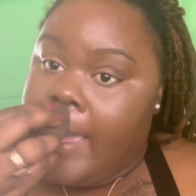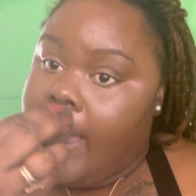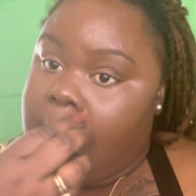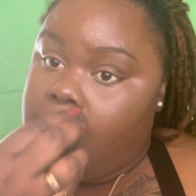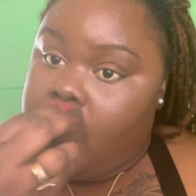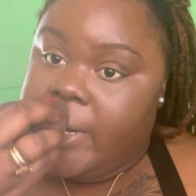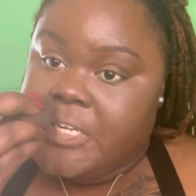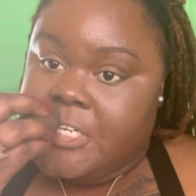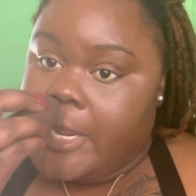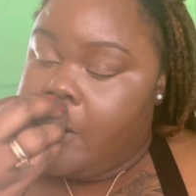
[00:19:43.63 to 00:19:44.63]
I don't want to
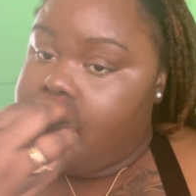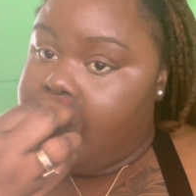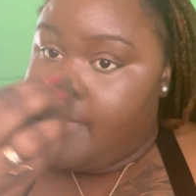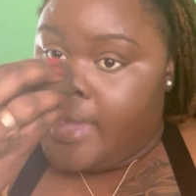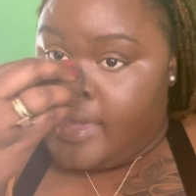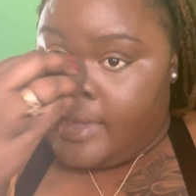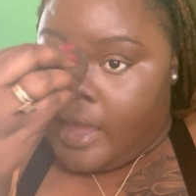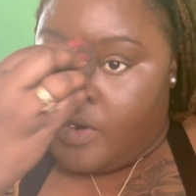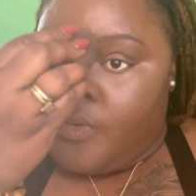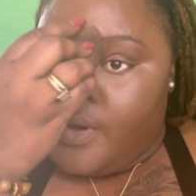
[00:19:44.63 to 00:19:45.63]
share my mate.
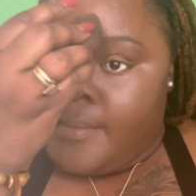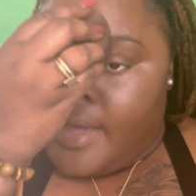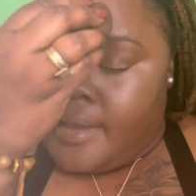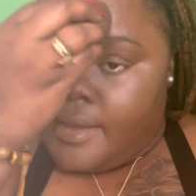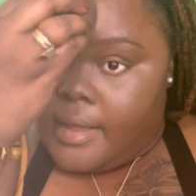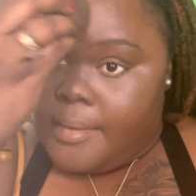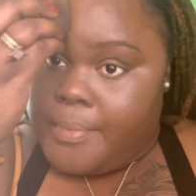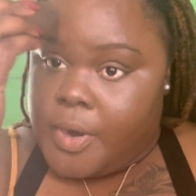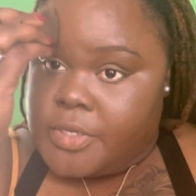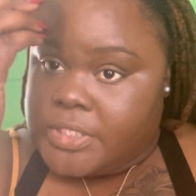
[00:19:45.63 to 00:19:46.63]
I don't want my
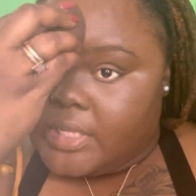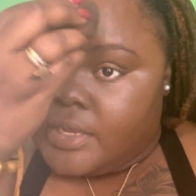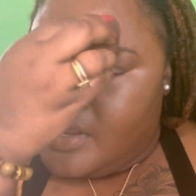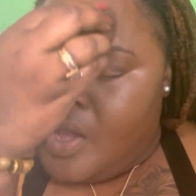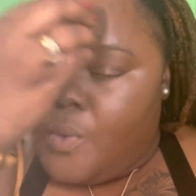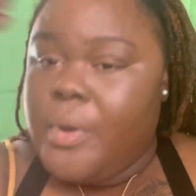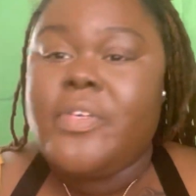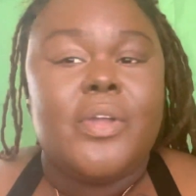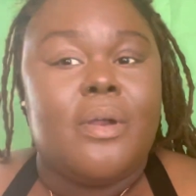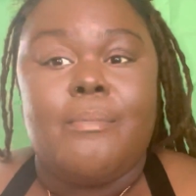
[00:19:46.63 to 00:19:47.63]
person,
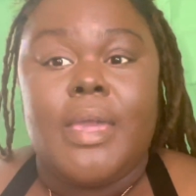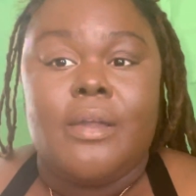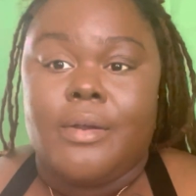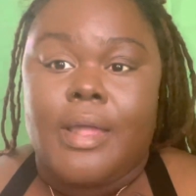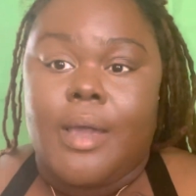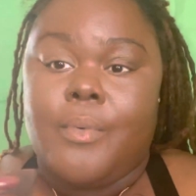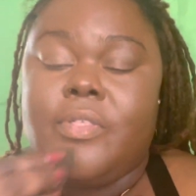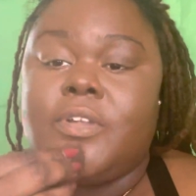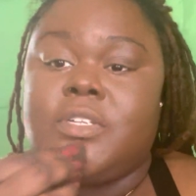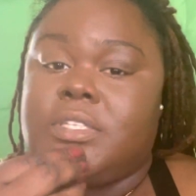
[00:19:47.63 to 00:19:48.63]
whether you're a mate or not,
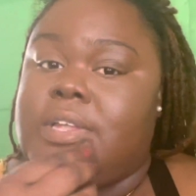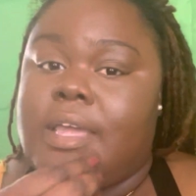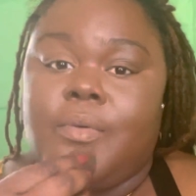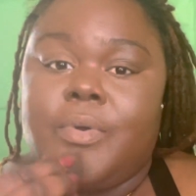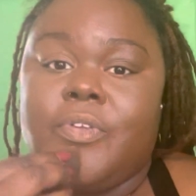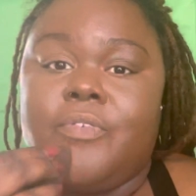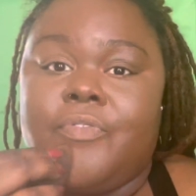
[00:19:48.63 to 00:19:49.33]
whether you're just dating, whether you're